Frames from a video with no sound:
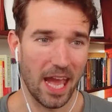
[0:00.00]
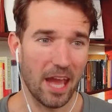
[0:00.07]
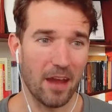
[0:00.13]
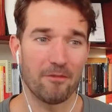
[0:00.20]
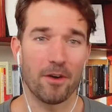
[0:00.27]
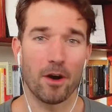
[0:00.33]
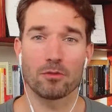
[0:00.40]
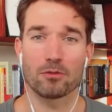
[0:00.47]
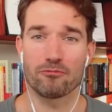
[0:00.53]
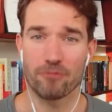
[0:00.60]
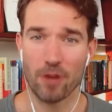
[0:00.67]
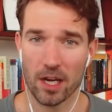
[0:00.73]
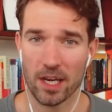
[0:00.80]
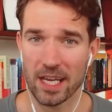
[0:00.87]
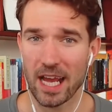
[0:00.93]
It involves
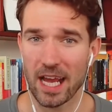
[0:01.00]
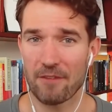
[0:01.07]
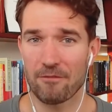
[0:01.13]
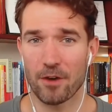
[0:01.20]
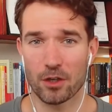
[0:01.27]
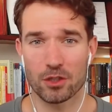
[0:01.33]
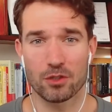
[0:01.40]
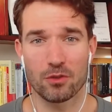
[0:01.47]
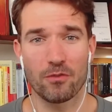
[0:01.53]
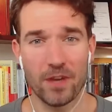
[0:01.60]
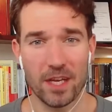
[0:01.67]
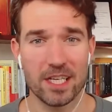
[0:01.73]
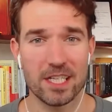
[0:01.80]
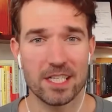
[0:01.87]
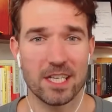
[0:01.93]
running and functional
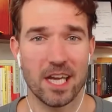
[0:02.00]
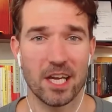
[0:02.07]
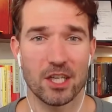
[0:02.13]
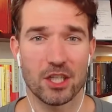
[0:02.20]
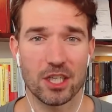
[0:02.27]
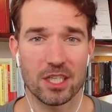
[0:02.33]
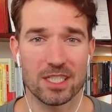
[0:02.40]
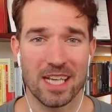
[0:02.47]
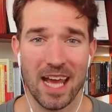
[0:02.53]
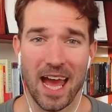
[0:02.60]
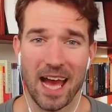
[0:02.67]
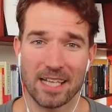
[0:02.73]
fitness stations